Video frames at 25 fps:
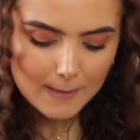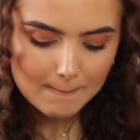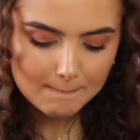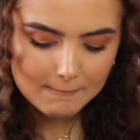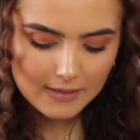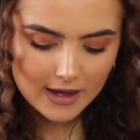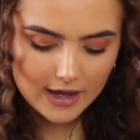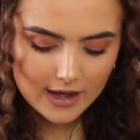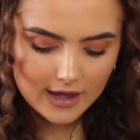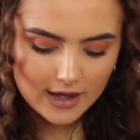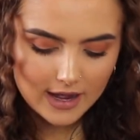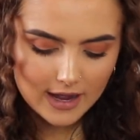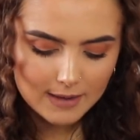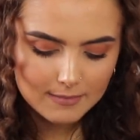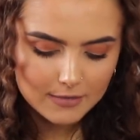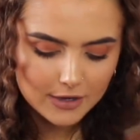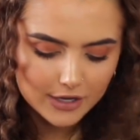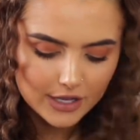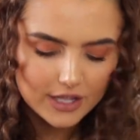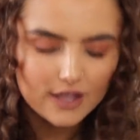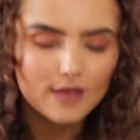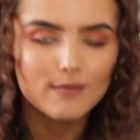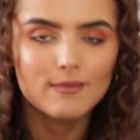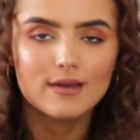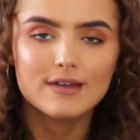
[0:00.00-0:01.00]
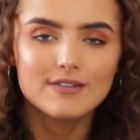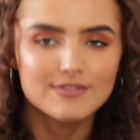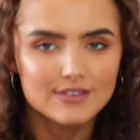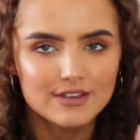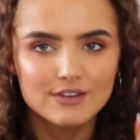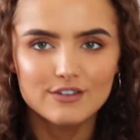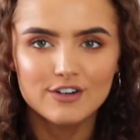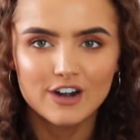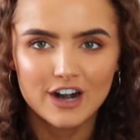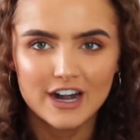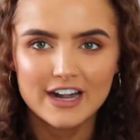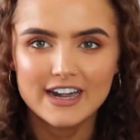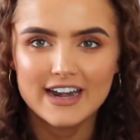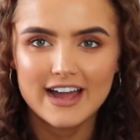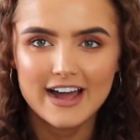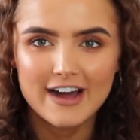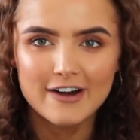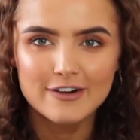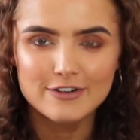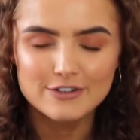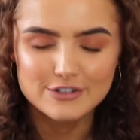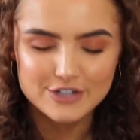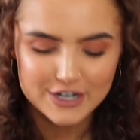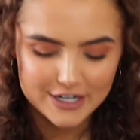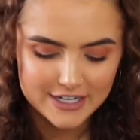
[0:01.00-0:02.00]
but I'm looking at my feet right now.
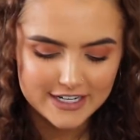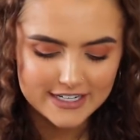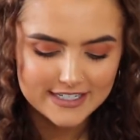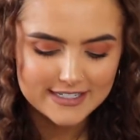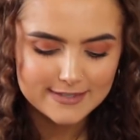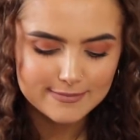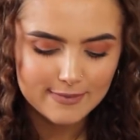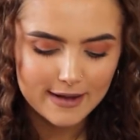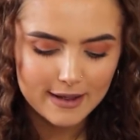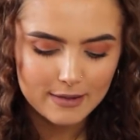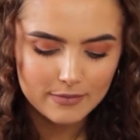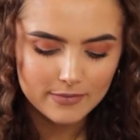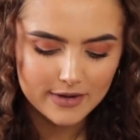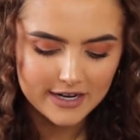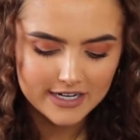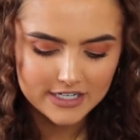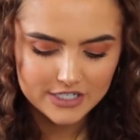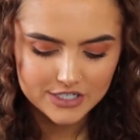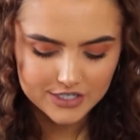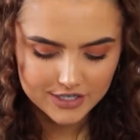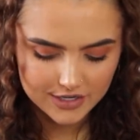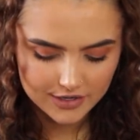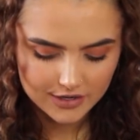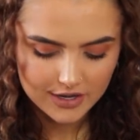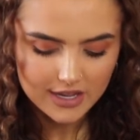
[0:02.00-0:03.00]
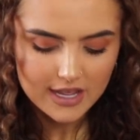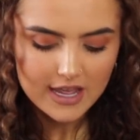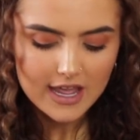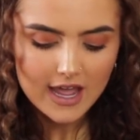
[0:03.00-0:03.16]
I'm trying to explain what I do.